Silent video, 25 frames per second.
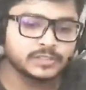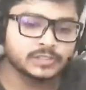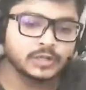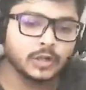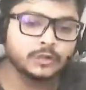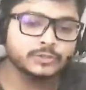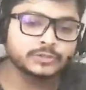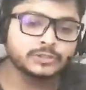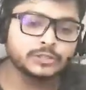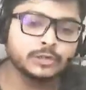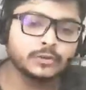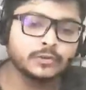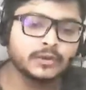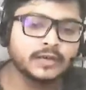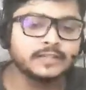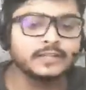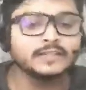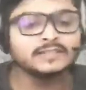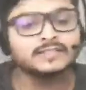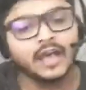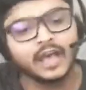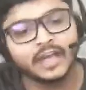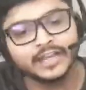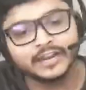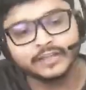is also a
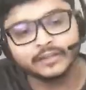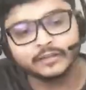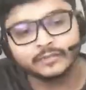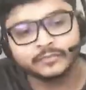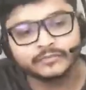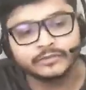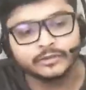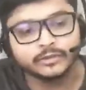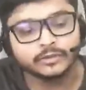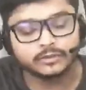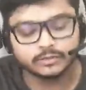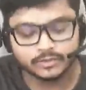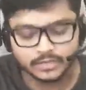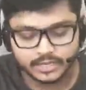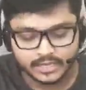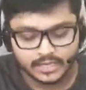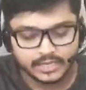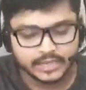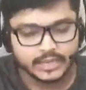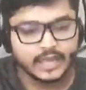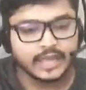designing field.